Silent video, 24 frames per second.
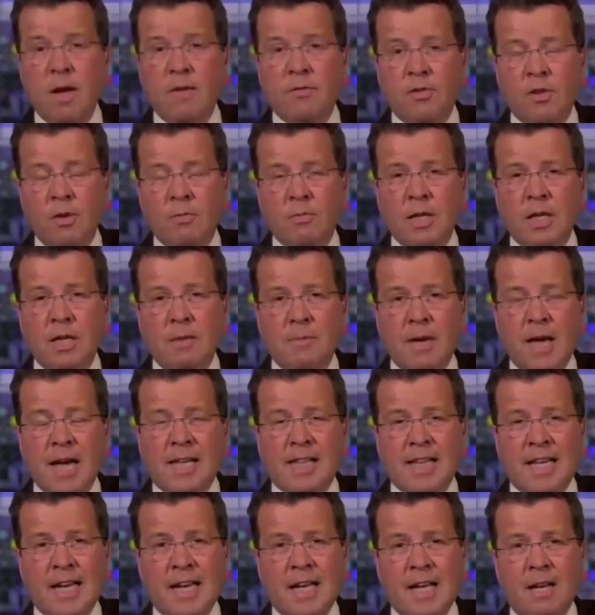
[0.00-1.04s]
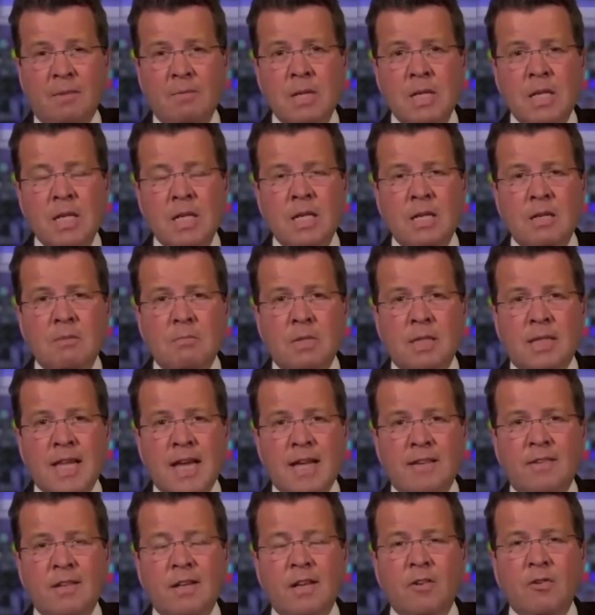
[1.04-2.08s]
do have something to back that up. But
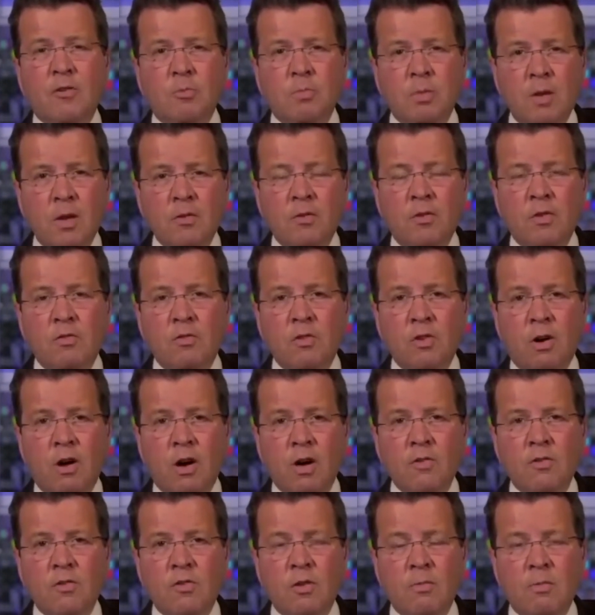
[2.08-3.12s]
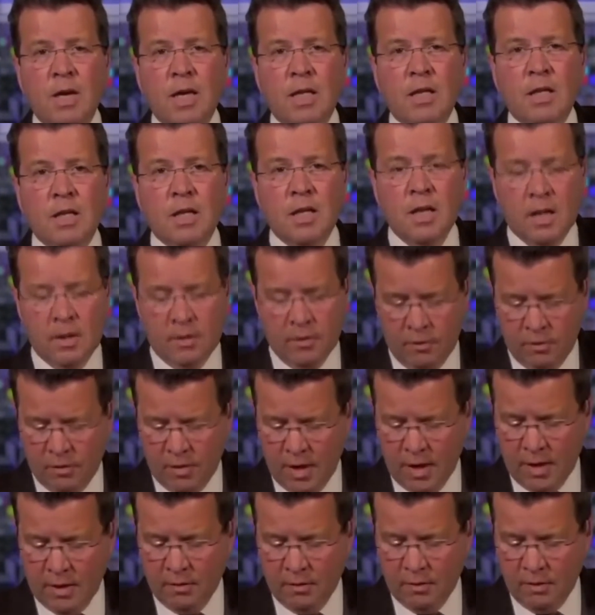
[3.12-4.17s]
that's an explosive charge to make that the other
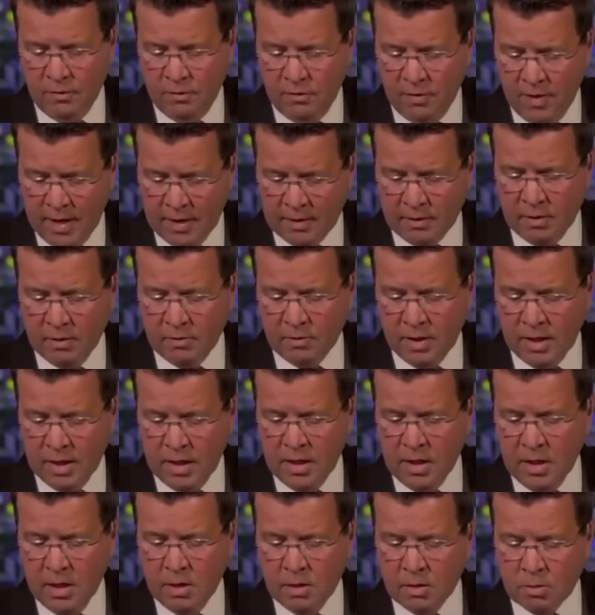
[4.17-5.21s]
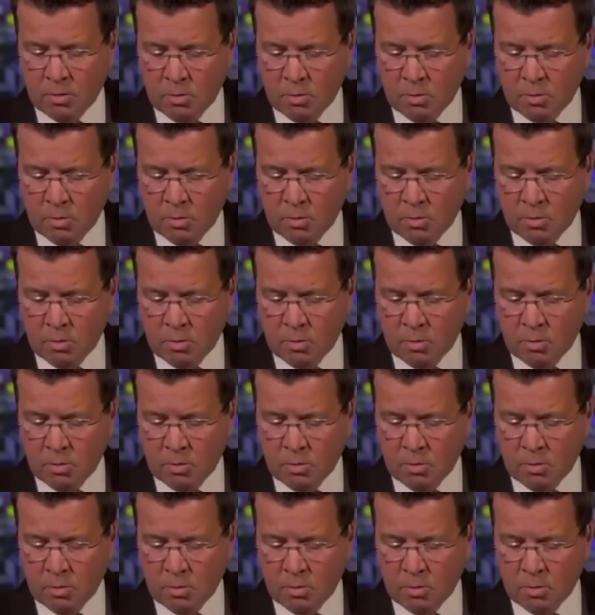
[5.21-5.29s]
side is effectively